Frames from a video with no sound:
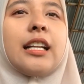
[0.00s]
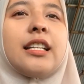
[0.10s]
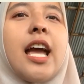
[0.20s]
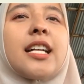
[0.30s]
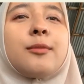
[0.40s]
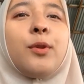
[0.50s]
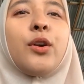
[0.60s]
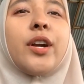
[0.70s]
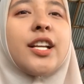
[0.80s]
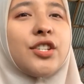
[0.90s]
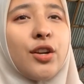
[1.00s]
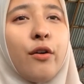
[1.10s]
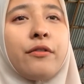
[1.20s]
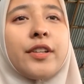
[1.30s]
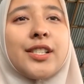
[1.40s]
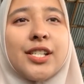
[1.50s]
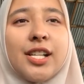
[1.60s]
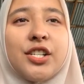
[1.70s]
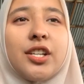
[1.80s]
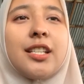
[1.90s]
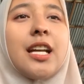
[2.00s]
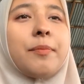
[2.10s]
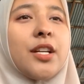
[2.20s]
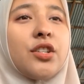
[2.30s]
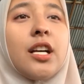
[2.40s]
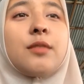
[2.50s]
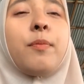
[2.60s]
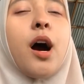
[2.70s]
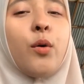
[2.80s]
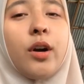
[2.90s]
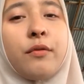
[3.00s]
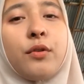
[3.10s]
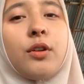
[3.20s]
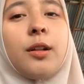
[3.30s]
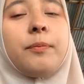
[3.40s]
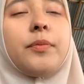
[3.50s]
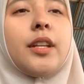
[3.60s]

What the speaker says: the exploration of free translation and adaptation as powerful